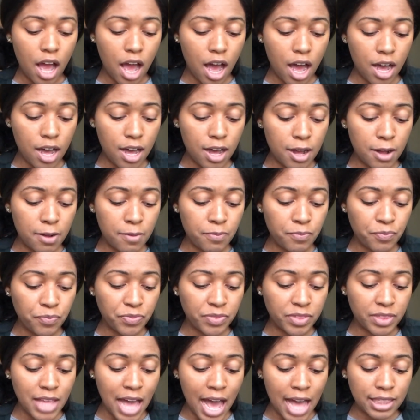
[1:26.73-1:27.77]
I
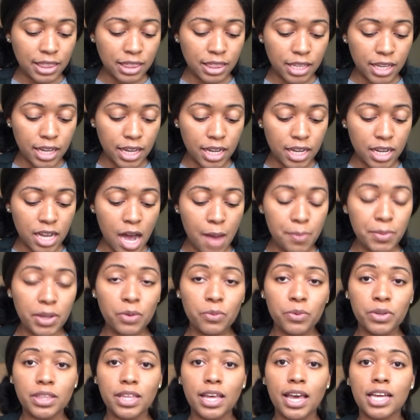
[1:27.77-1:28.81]
think
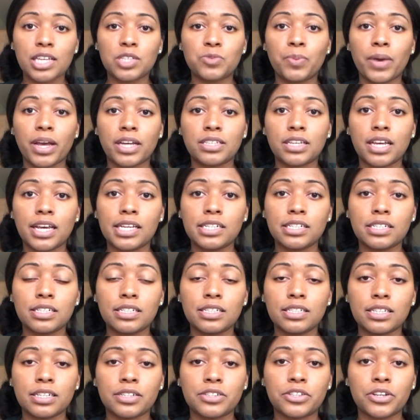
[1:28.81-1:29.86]
coming with
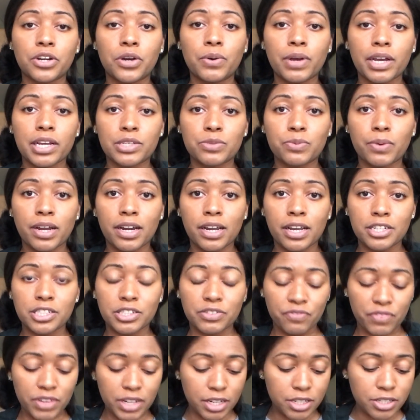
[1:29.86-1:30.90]
expectations is the quickest way to get
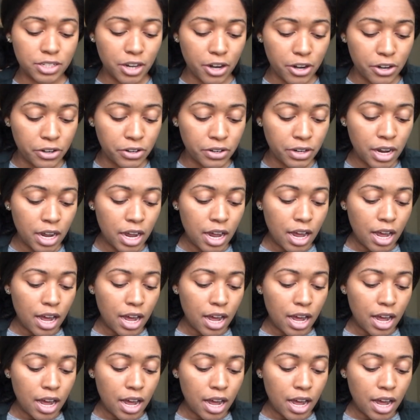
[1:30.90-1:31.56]
your feelings hurt.